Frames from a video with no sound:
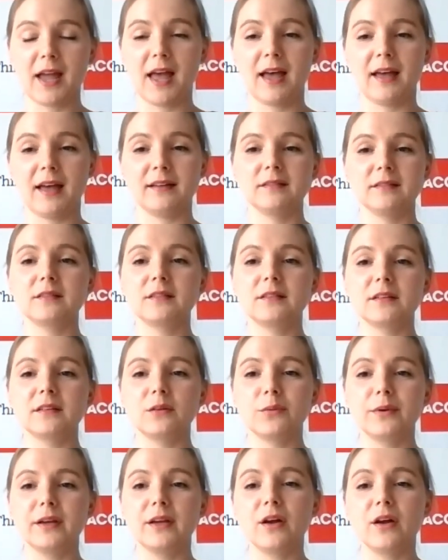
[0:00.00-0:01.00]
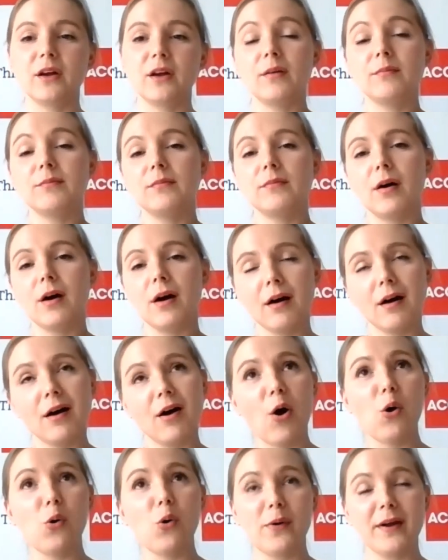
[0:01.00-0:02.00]
And we
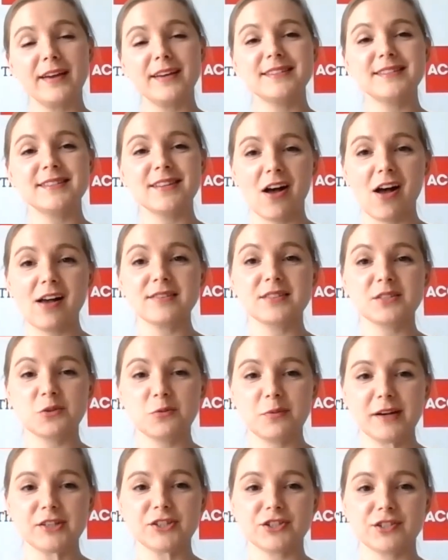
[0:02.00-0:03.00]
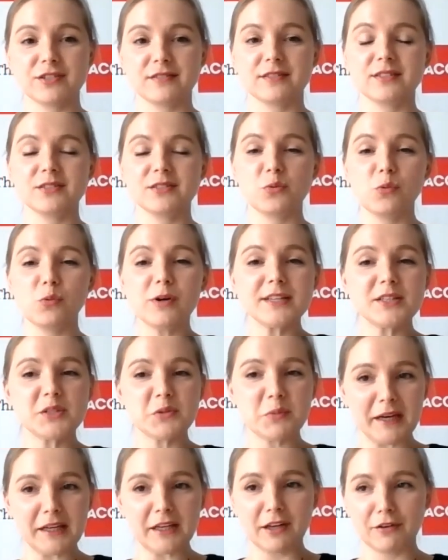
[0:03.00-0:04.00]
always ask questions, what is
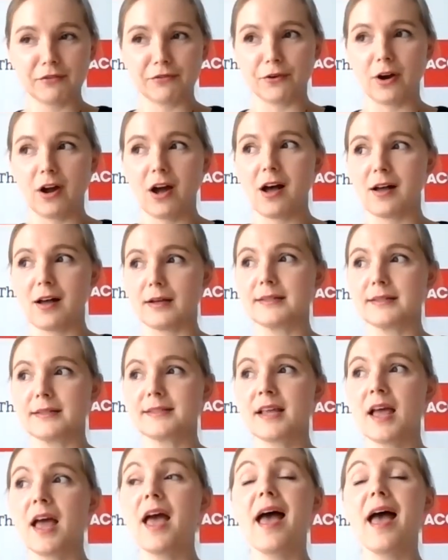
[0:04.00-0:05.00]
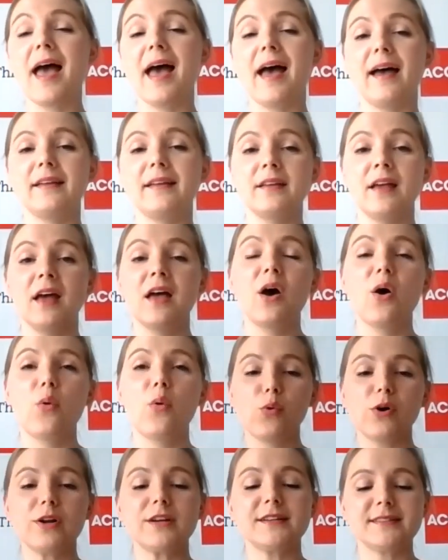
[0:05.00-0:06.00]
waiting for us and
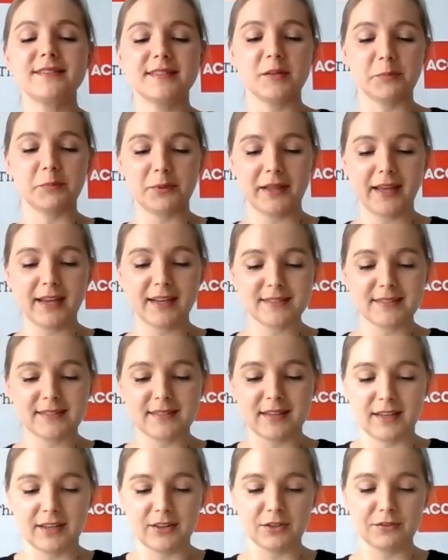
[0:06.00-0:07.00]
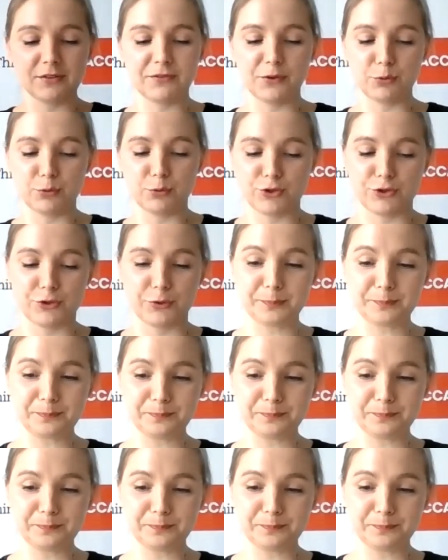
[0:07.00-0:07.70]
what is the place in the future?